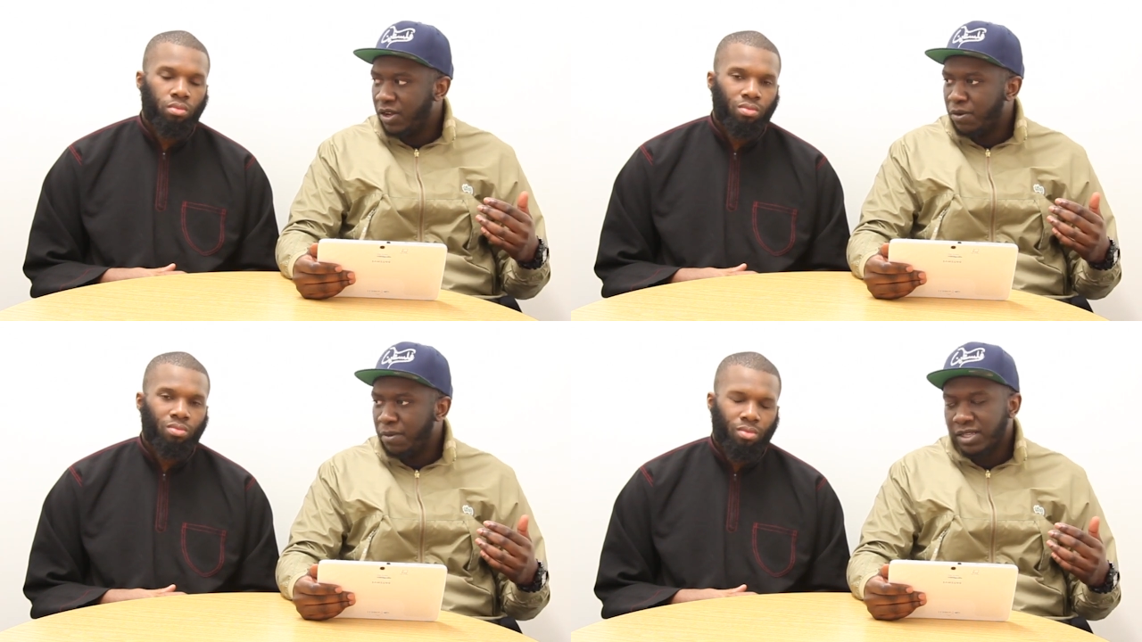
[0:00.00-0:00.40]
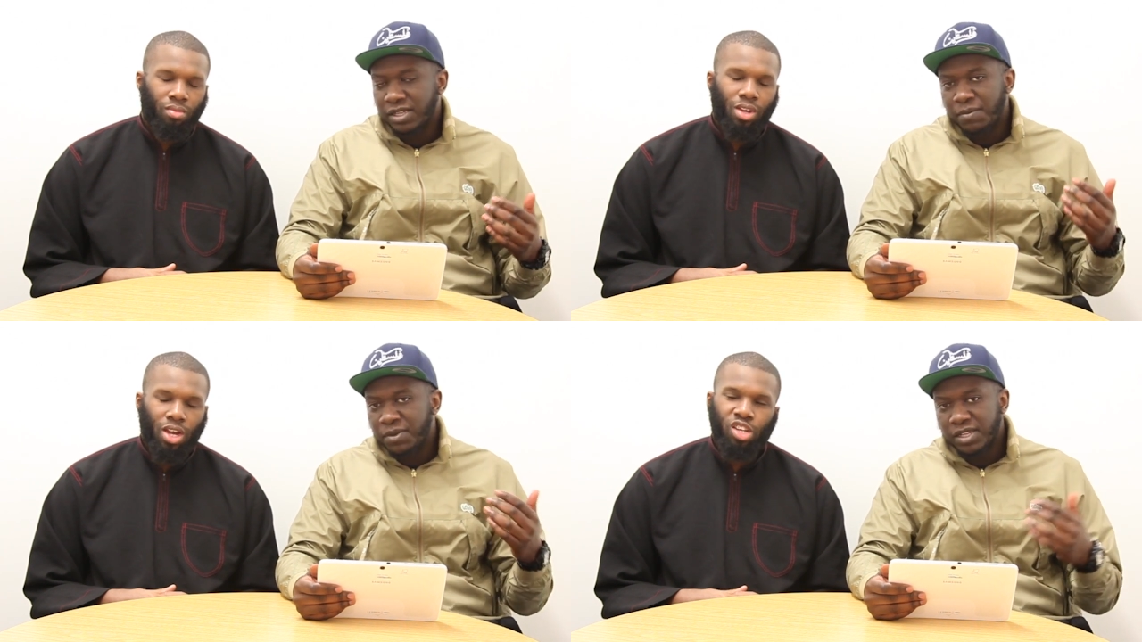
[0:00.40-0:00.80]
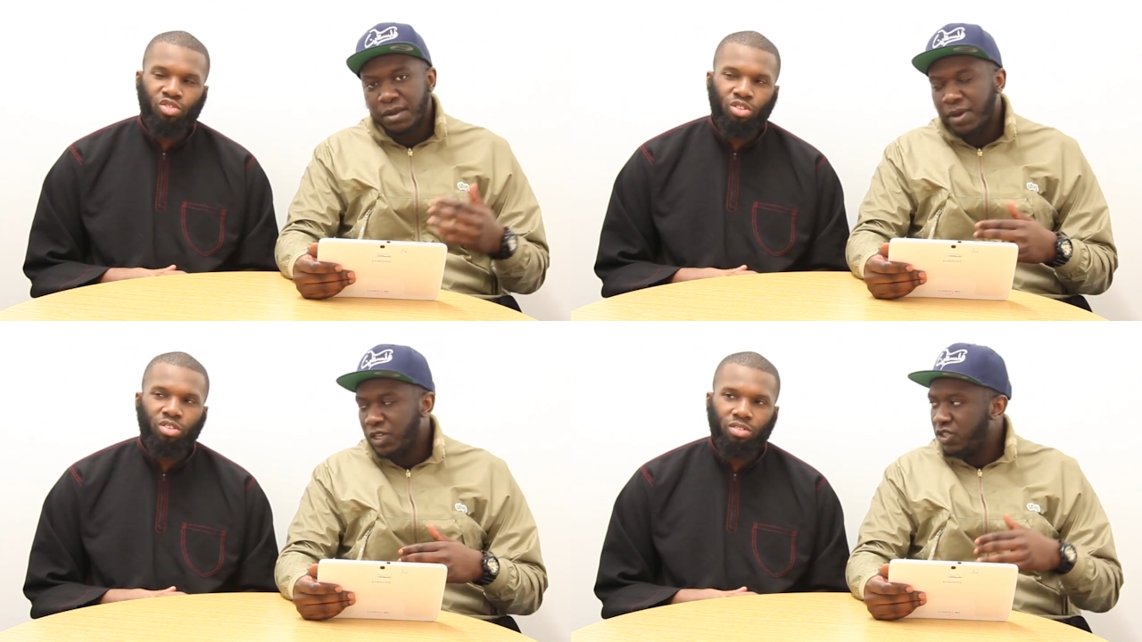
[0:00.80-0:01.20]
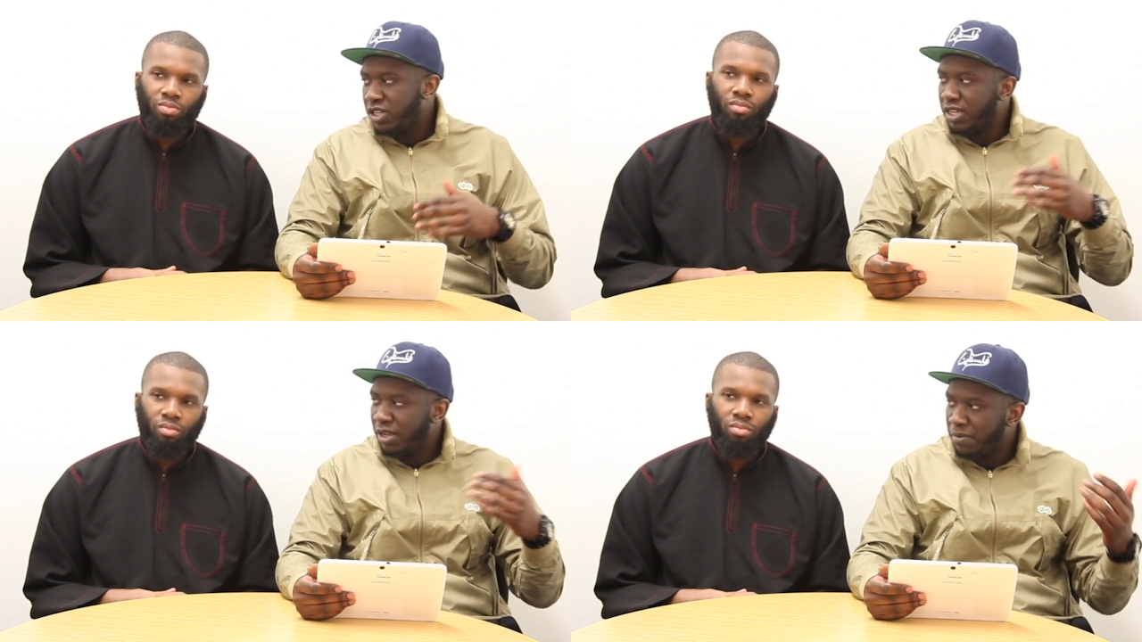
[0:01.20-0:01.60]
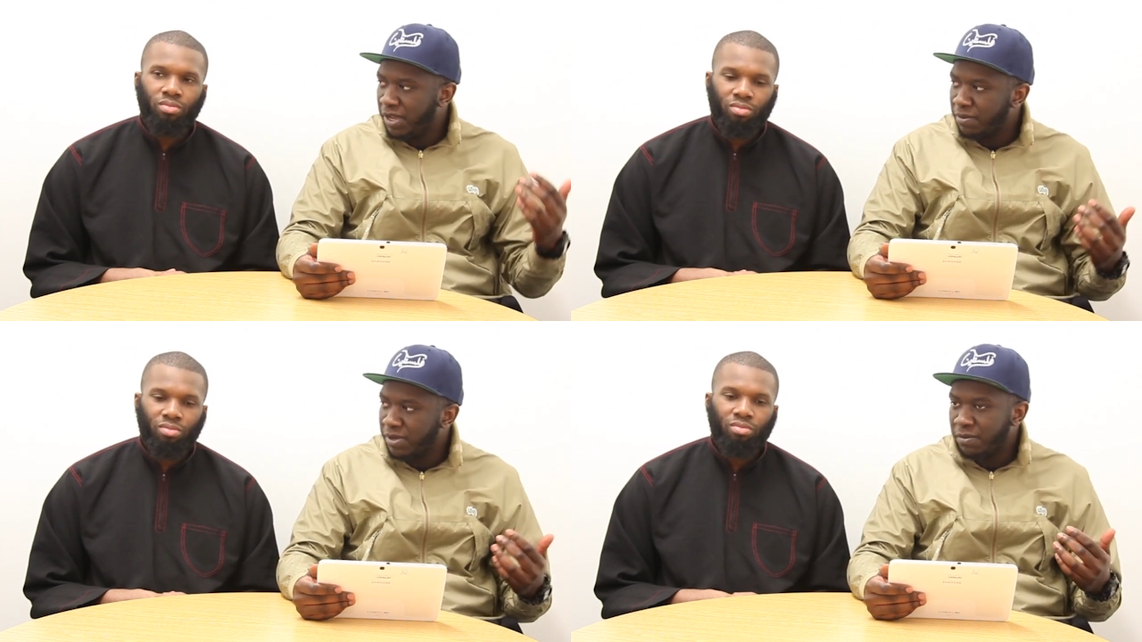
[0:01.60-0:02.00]
Speaker 1: you know a man's coming yeah, to the sure. masjid in the
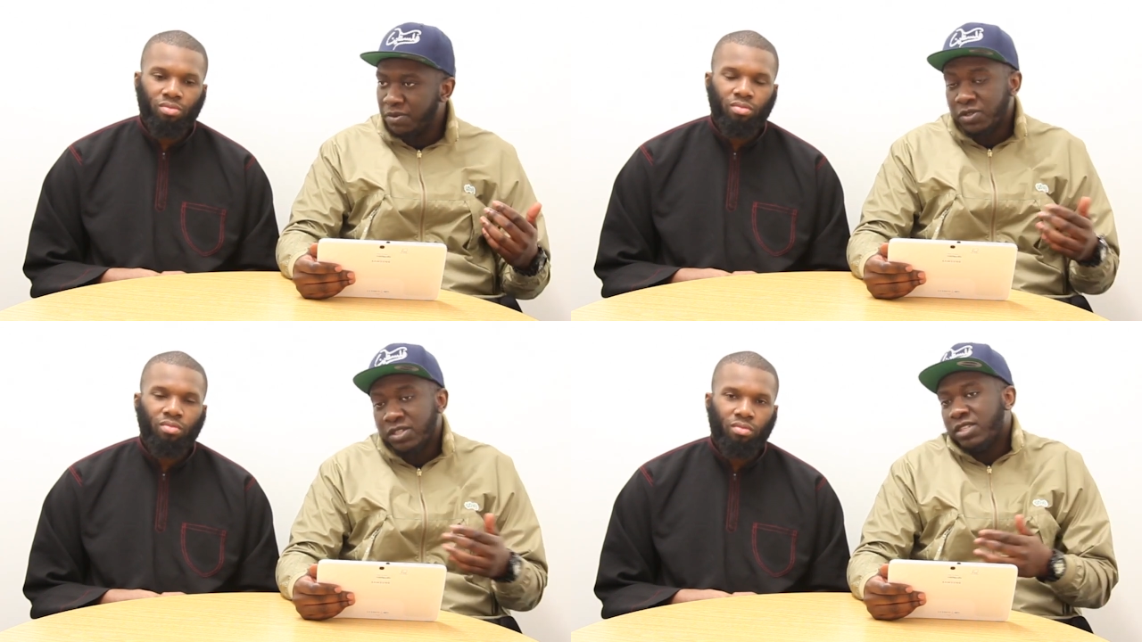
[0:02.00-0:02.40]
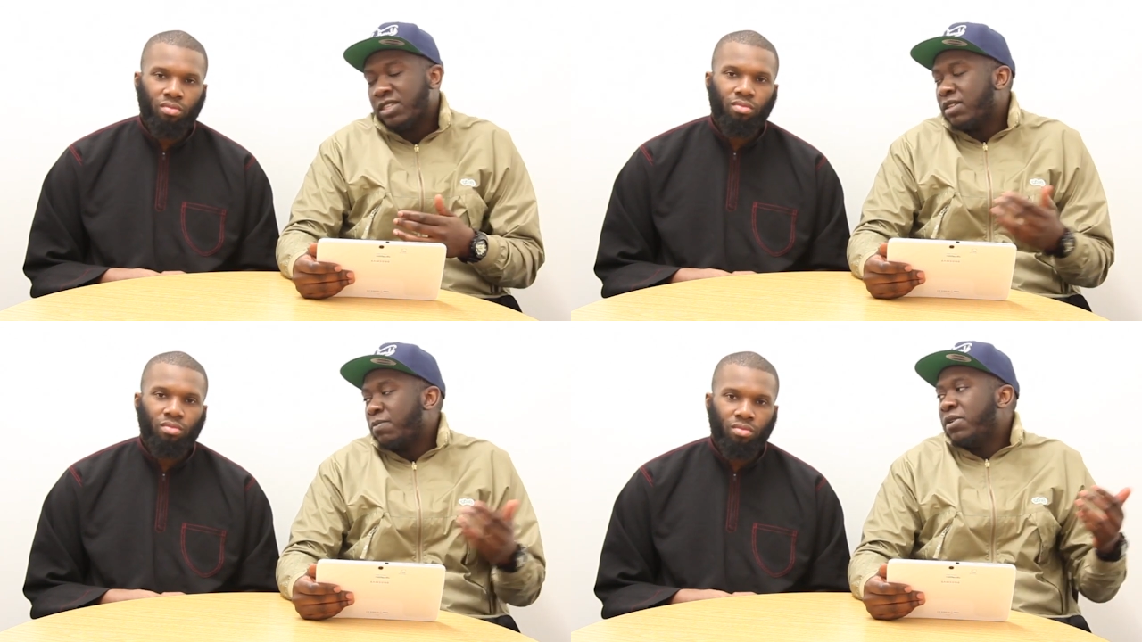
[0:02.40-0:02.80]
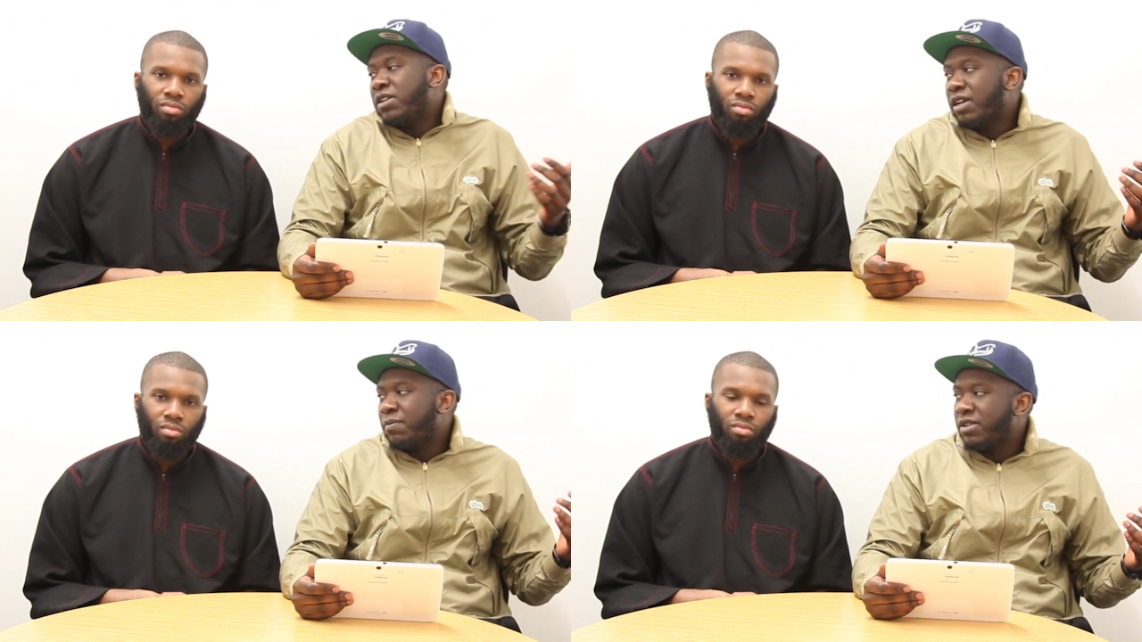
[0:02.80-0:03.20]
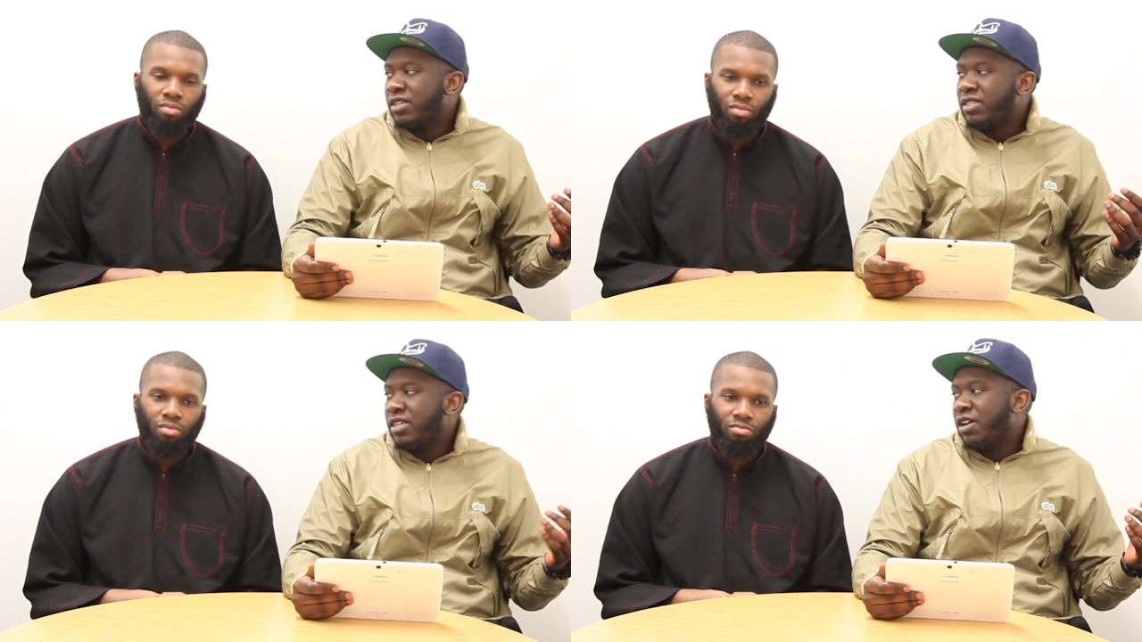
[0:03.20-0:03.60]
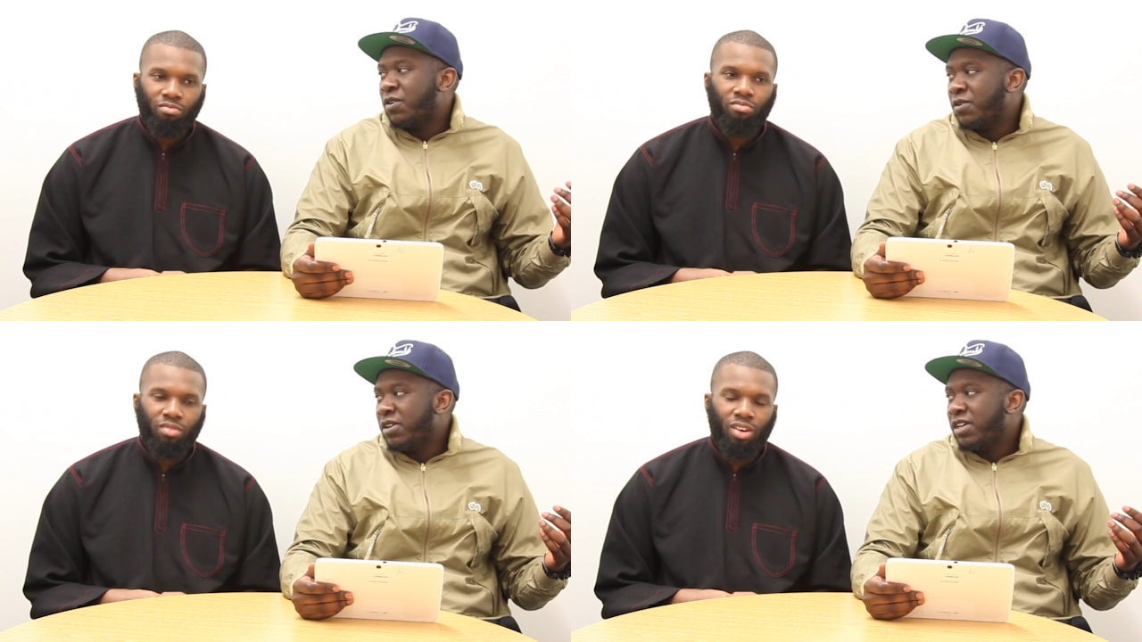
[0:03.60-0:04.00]
BMW sisters are pulling up in the
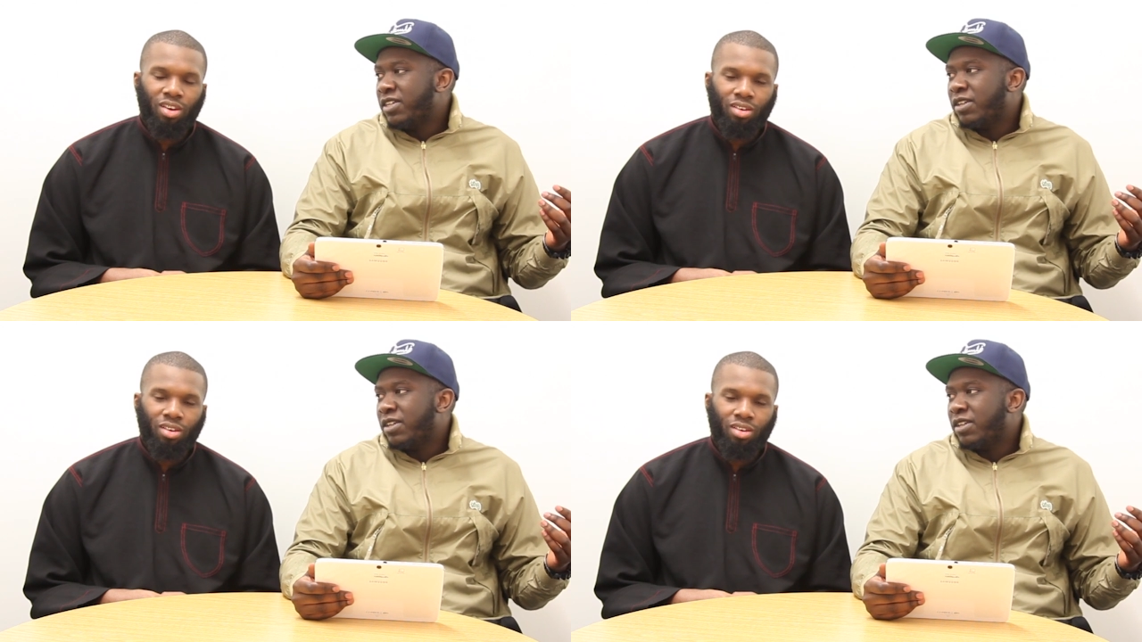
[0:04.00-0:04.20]
CL yeah.